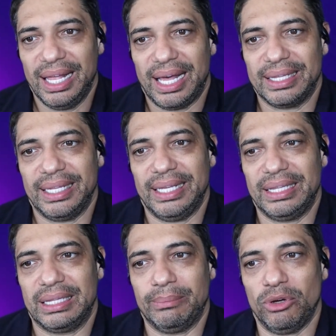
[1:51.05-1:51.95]
And
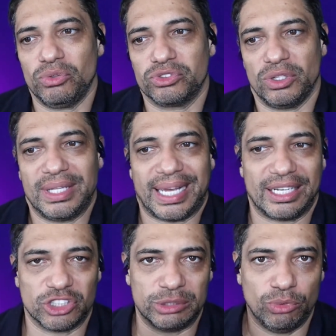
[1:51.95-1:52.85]
the models, though they're kind
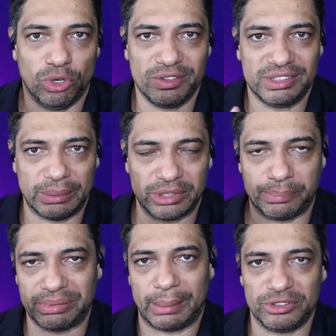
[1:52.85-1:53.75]
of smaller in terms of
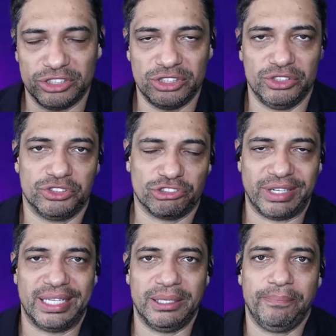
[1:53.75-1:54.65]
the parameters used to
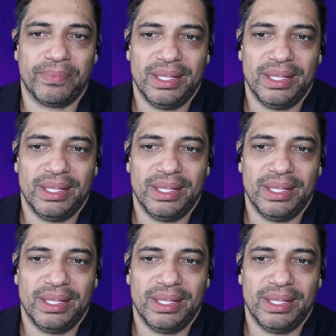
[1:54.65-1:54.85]
train them,